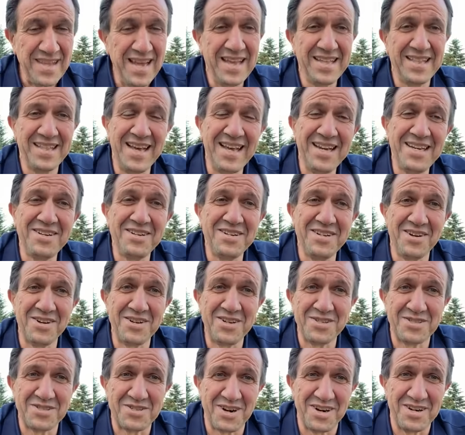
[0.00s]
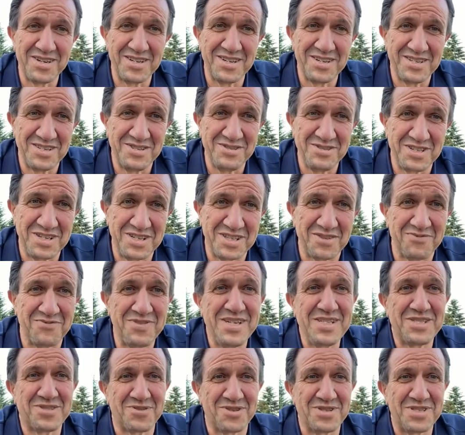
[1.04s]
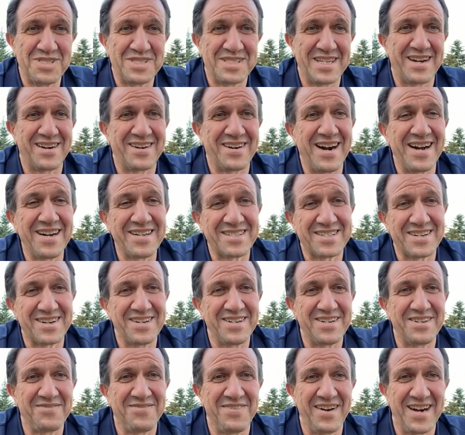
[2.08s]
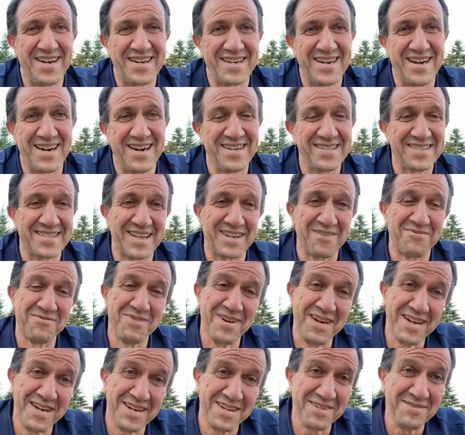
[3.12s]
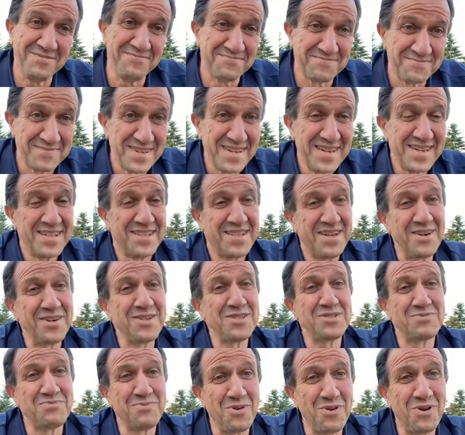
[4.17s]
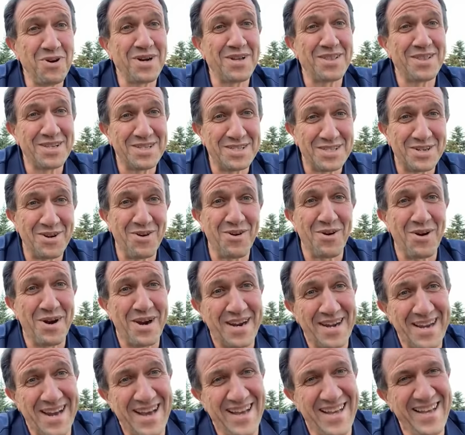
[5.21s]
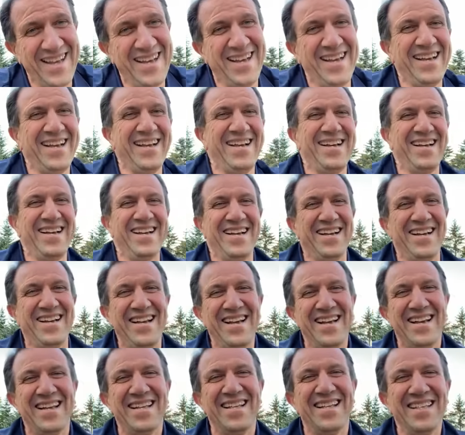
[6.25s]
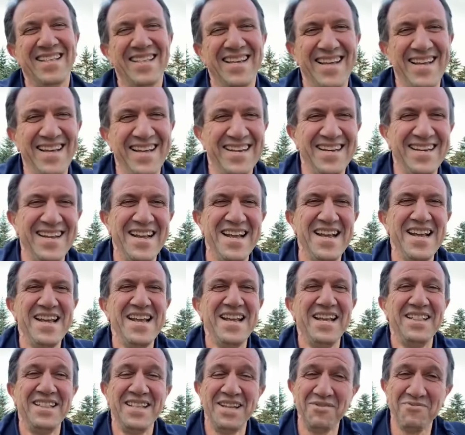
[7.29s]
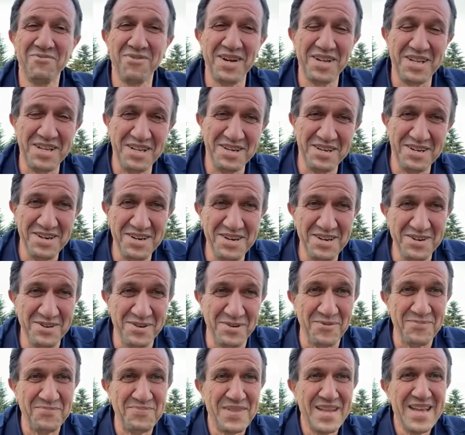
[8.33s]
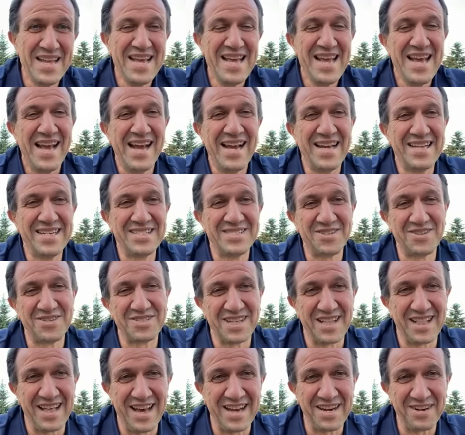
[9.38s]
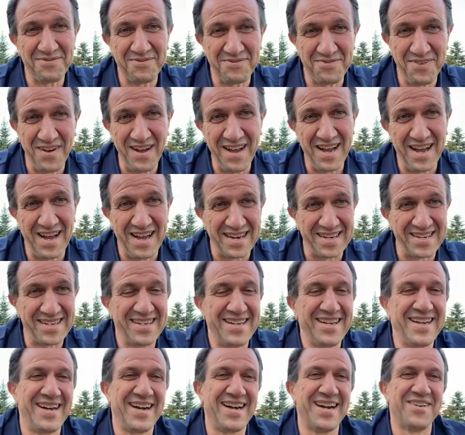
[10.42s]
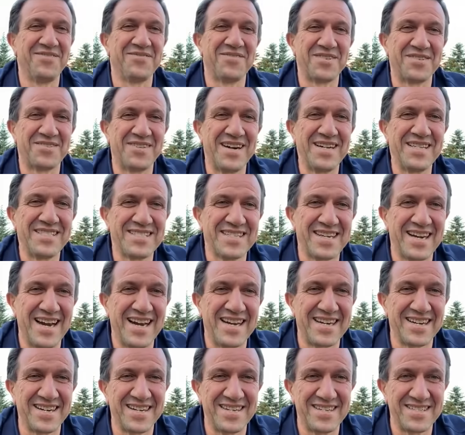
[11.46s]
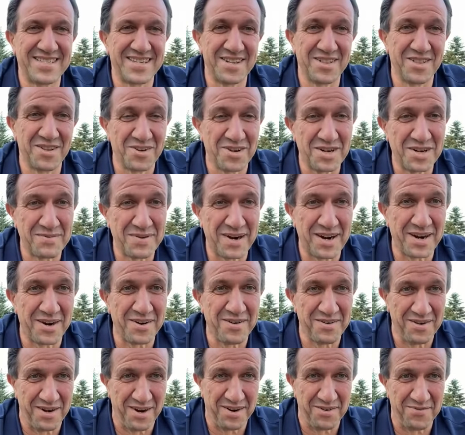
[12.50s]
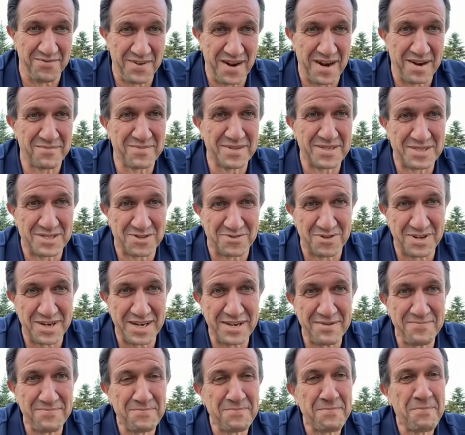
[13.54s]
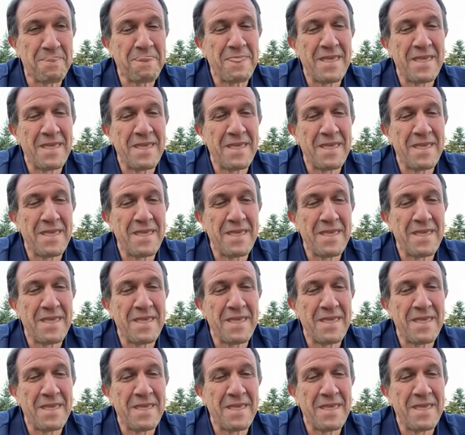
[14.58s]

then, you know, you start using the resources that are out there, and you find out that, well, there's more to the story than what you knew. And so it was a lot of fun for Grace and I to learn about our family tree.